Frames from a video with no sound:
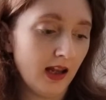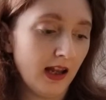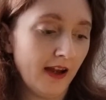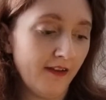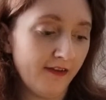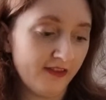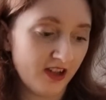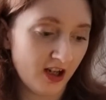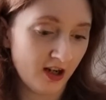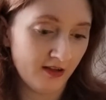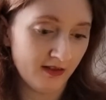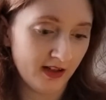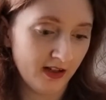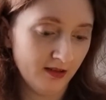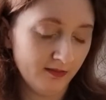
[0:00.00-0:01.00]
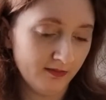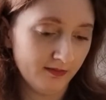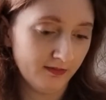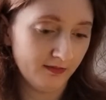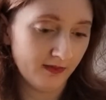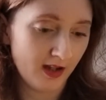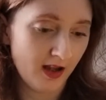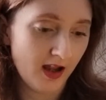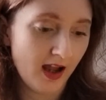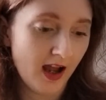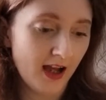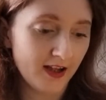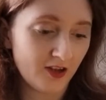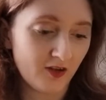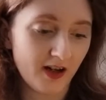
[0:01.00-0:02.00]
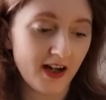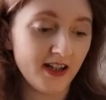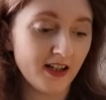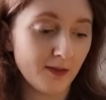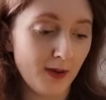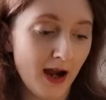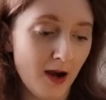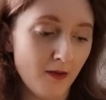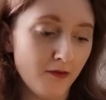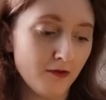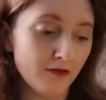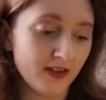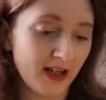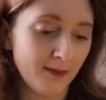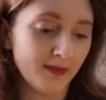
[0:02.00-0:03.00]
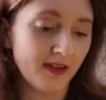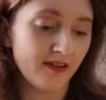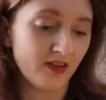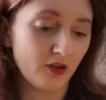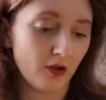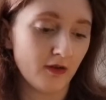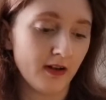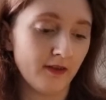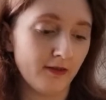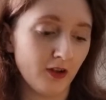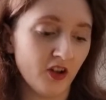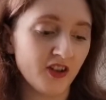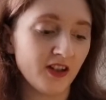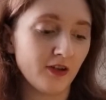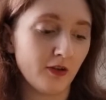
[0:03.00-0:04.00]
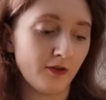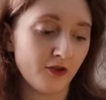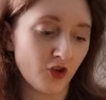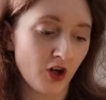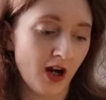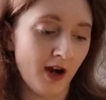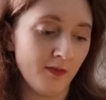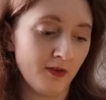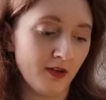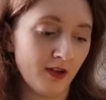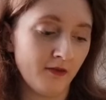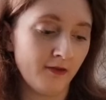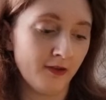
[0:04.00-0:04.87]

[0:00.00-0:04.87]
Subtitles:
Leftery has created a powerful redemptive story of loss and of triumph,